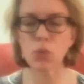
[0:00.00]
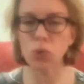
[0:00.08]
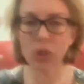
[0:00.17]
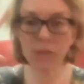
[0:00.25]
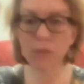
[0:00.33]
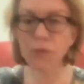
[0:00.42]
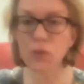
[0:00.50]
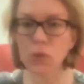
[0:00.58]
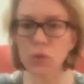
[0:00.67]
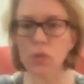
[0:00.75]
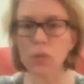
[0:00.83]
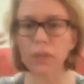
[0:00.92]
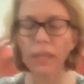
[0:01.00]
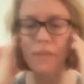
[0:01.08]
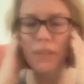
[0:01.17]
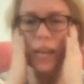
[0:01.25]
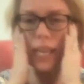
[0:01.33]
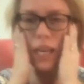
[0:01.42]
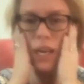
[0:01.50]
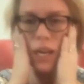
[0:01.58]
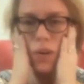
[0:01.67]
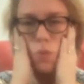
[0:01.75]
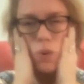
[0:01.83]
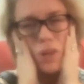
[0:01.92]
or confused or whatever, like,
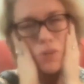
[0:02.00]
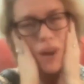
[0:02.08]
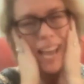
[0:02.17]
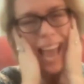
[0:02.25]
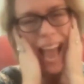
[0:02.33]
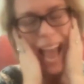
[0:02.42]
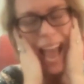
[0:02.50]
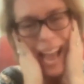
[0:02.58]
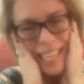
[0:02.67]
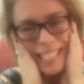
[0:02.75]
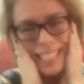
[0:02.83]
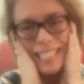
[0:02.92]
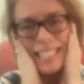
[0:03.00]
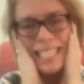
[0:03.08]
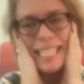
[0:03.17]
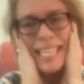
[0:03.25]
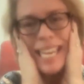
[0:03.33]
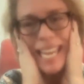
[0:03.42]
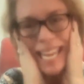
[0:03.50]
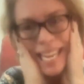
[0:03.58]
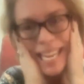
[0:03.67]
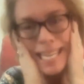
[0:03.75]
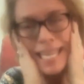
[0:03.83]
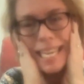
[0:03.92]
what do I actually
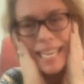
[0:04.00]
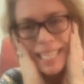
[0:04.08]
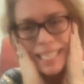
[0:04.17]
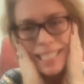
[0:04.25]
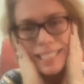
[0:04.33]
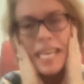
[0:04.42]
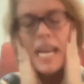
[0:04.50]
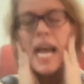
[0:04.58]
need here?